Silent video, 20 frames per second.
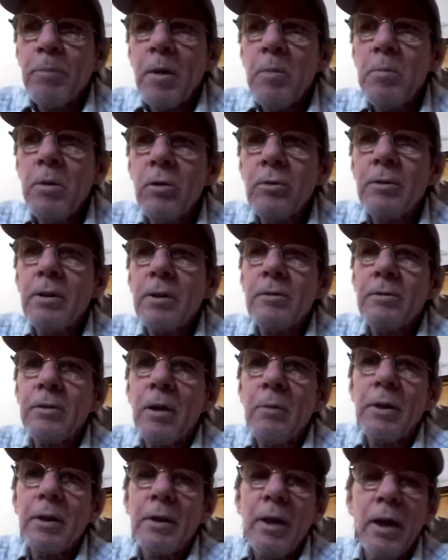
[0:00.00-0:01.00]
Music is
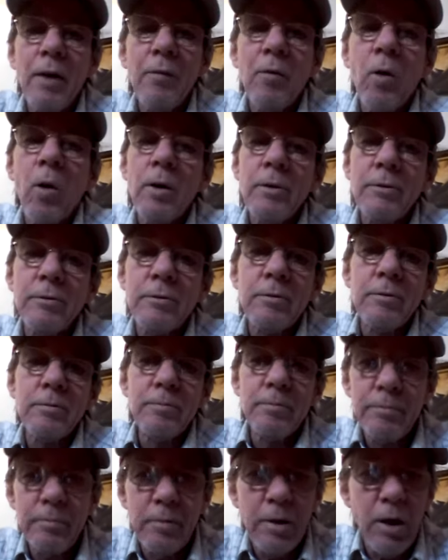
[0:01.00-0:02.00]
something that I've always,
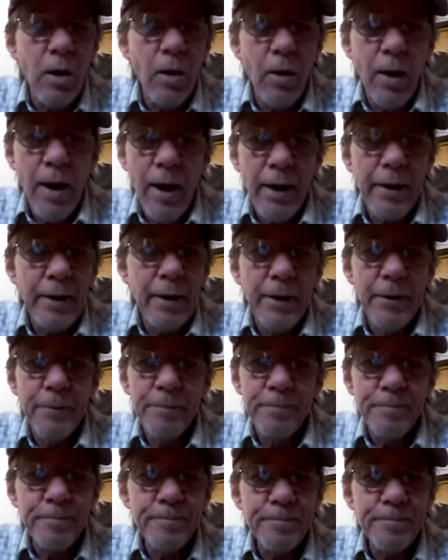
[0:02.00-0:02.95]
you know, had a